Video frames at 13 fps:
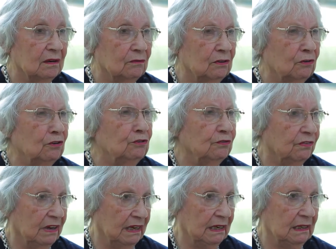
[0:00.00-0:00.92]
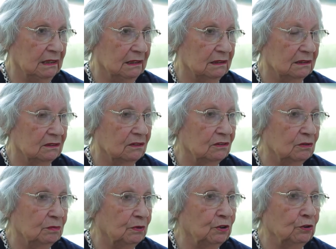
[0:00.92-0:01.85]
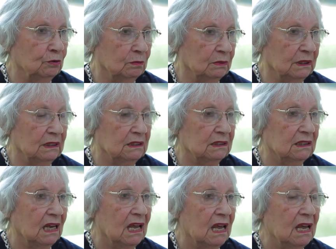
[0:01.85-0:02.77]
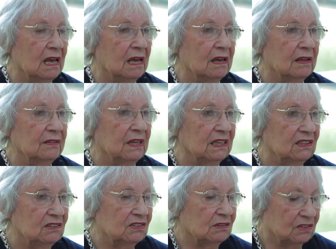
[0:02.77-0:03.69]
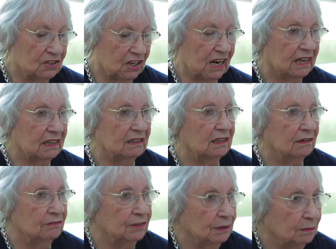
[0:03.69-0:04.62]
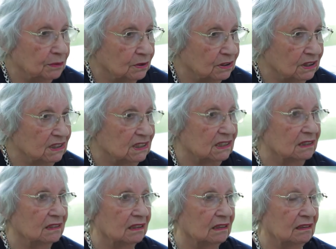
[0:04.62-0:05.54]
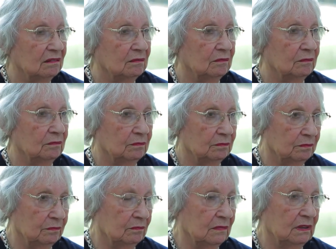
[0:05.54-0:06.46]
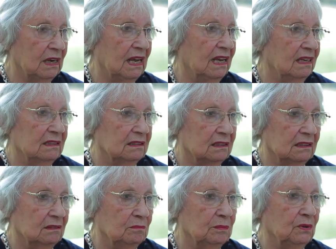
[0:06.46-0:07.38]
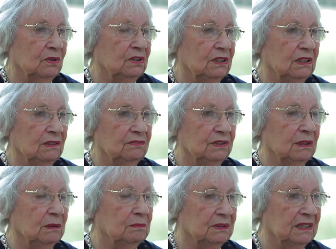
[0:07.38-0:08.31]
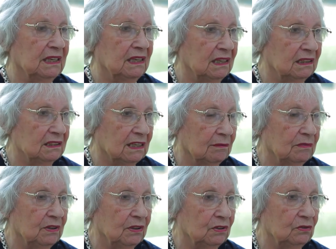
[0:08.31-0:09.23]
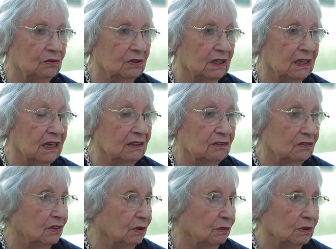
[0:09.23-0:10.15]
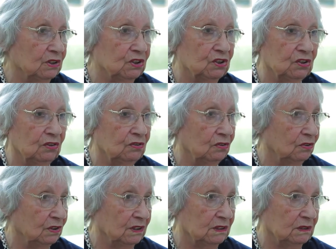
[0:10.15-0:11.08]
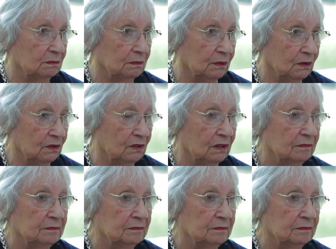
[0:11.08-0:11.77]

Rottweilers, not humans. They checked everybody's legs and body. If they bring in something to the ghetto, they were shot on the spot.